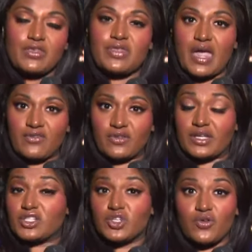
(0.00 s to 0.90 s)

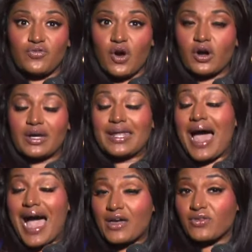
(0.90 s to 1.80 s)
Thankfully, so far in
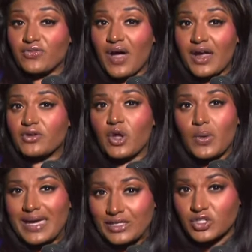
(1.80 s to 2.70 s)
either fire, no
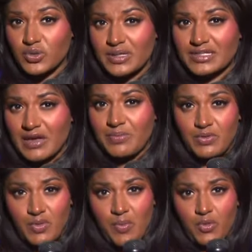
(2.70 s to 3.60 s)
injuries have
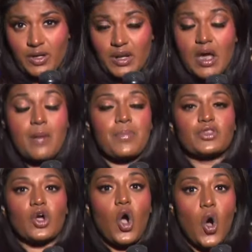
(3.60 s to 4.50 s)
been reported, but
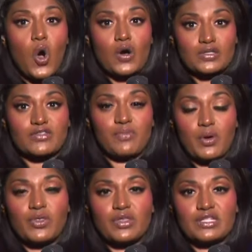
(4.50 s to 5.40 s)
the cause of
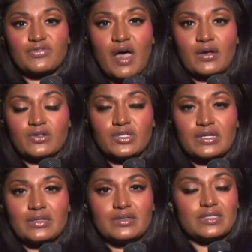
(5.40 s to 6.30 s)
both of these fires
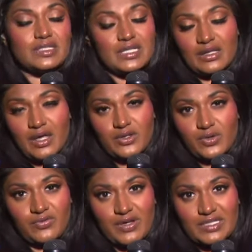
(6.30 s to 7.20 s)
still
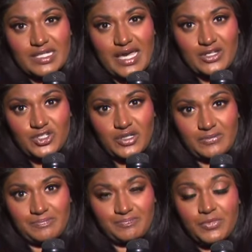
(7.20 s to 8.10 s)
under investigation.
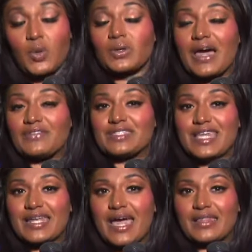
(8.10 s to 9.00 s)
We're live in
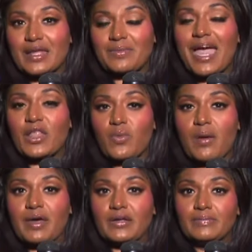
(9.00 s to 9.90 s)
Staten Island. I'm Kala
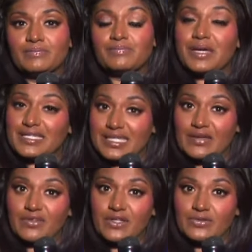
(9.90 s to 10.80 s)
Rama, Pix
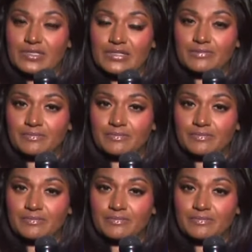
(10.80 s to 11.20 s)
11 News.